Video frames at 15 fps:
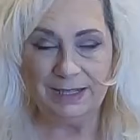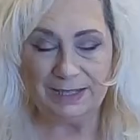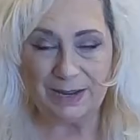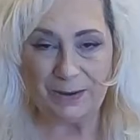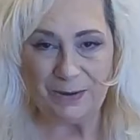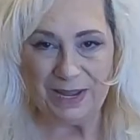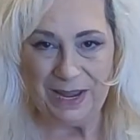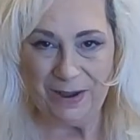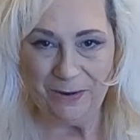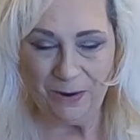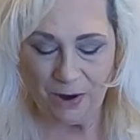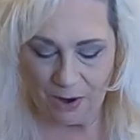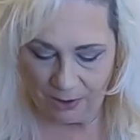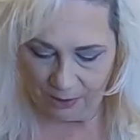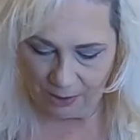So here
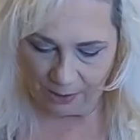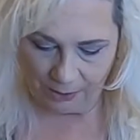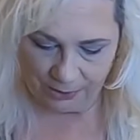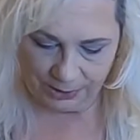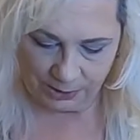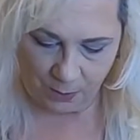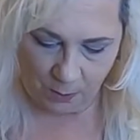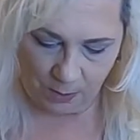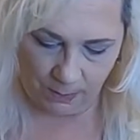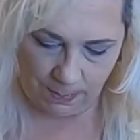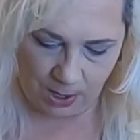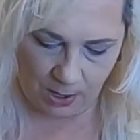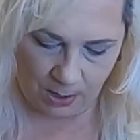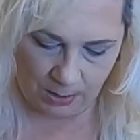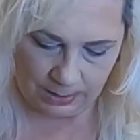are our Skor
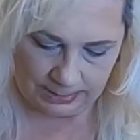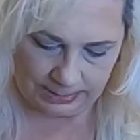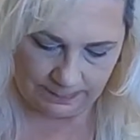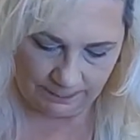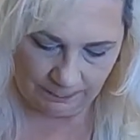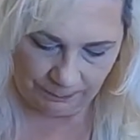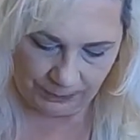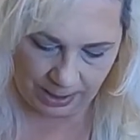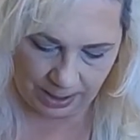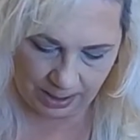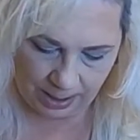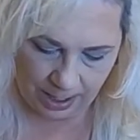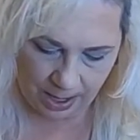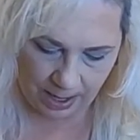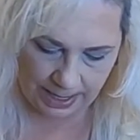bars.
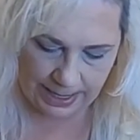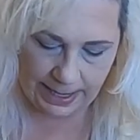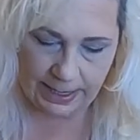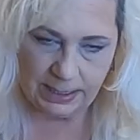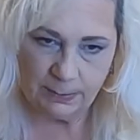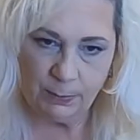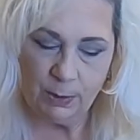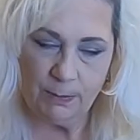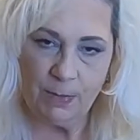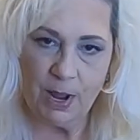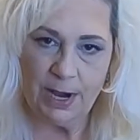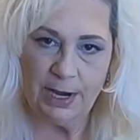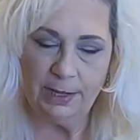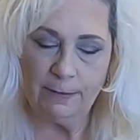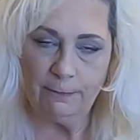I had to put
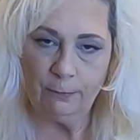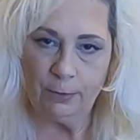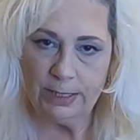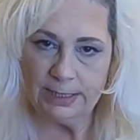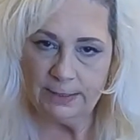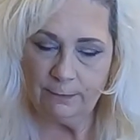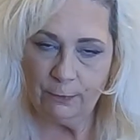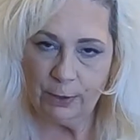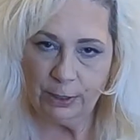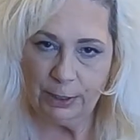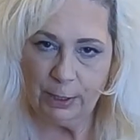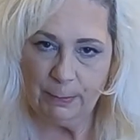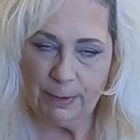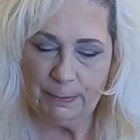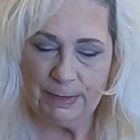mine in the freezer for a
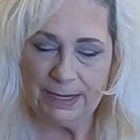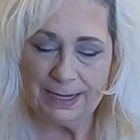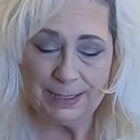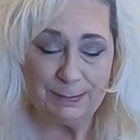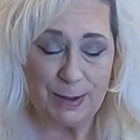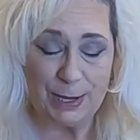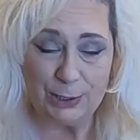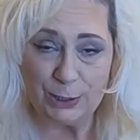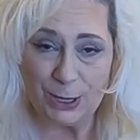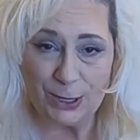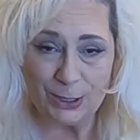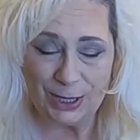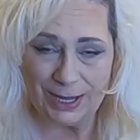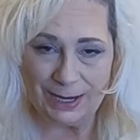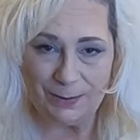little bit because my
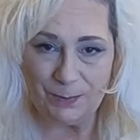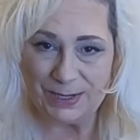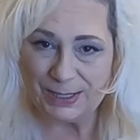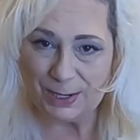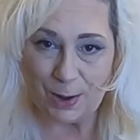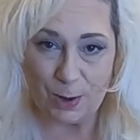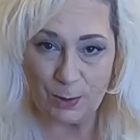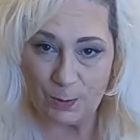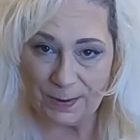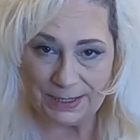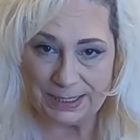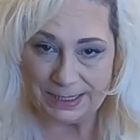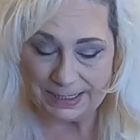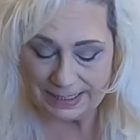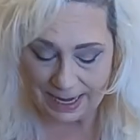chocolate was not
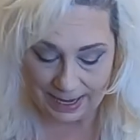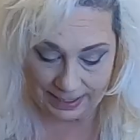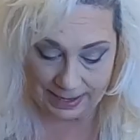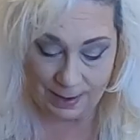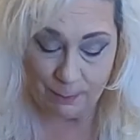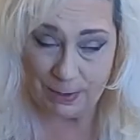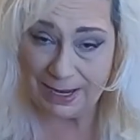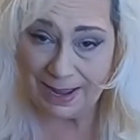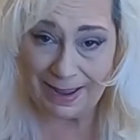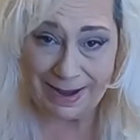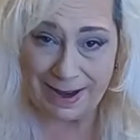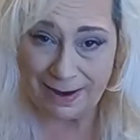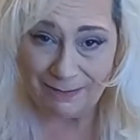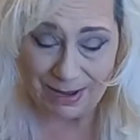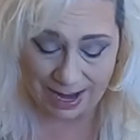going to set, and we can't
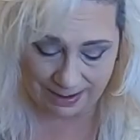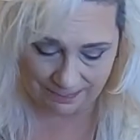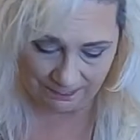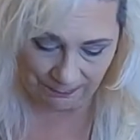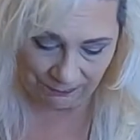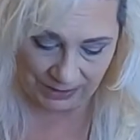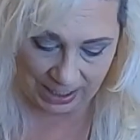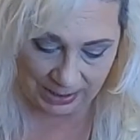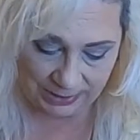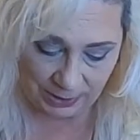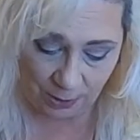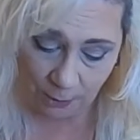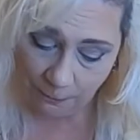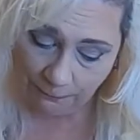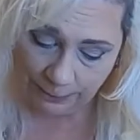have that.
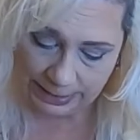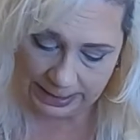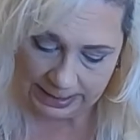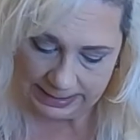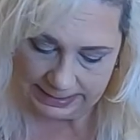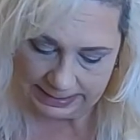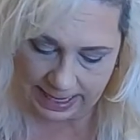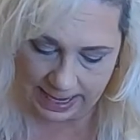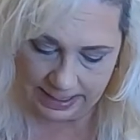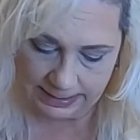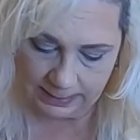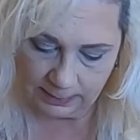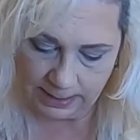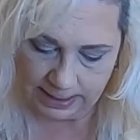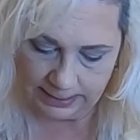So hopefully it is set.
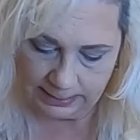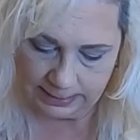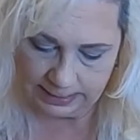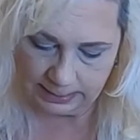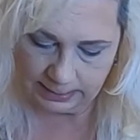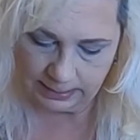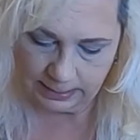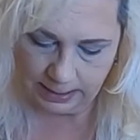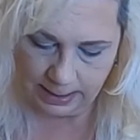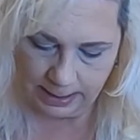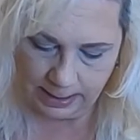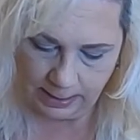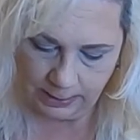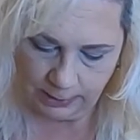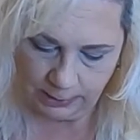So let's just
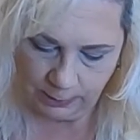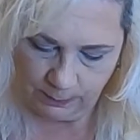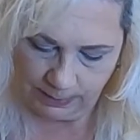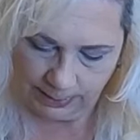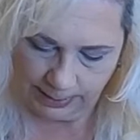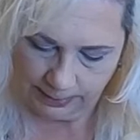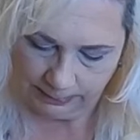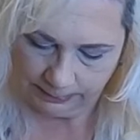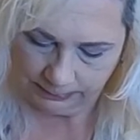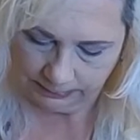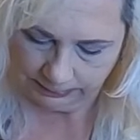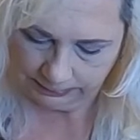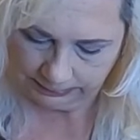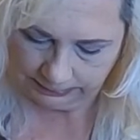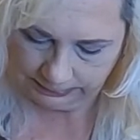do a little
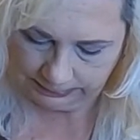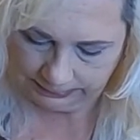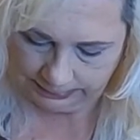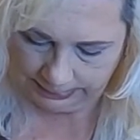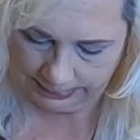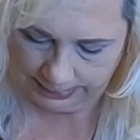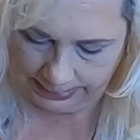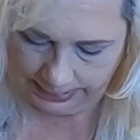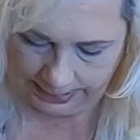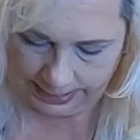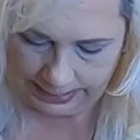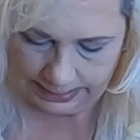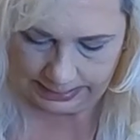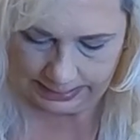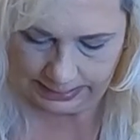
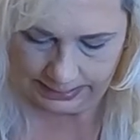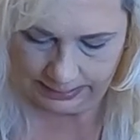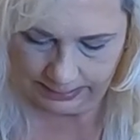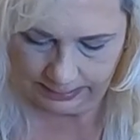cut.